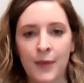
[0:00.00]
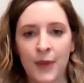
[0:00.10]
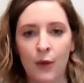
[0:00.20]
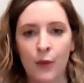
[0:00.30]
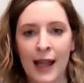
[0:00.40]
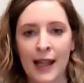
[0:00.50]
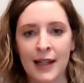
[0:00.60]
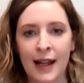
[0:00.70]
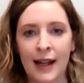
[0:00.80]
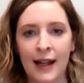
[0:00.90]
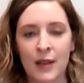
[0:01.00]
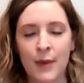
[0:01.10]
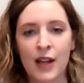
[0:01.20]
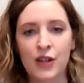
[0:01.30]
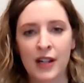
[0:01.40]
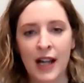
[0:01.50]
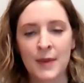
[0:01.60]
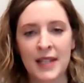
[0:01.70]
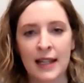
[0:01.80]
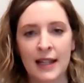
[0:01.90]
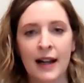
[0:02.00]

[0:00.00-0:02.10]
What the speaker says: When the patient comes in,